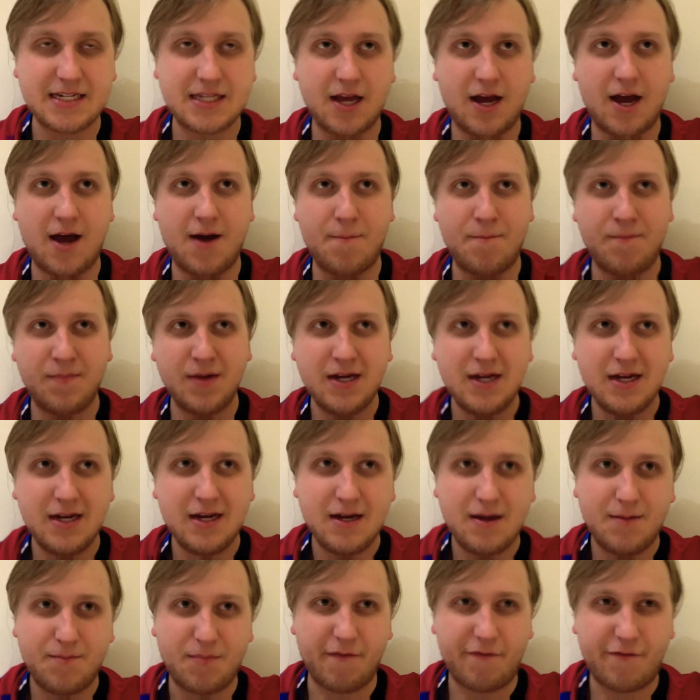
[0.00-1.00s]

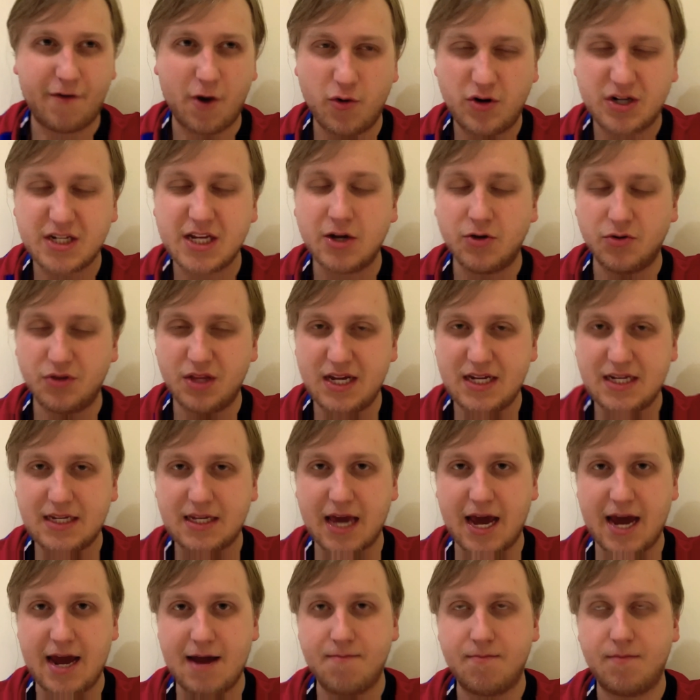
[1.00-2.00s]
But focusing on this
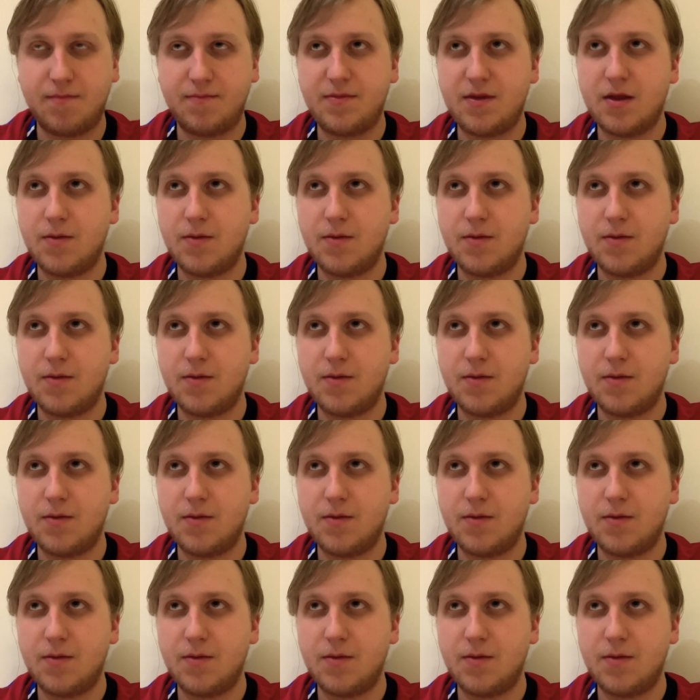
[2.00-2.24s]
game,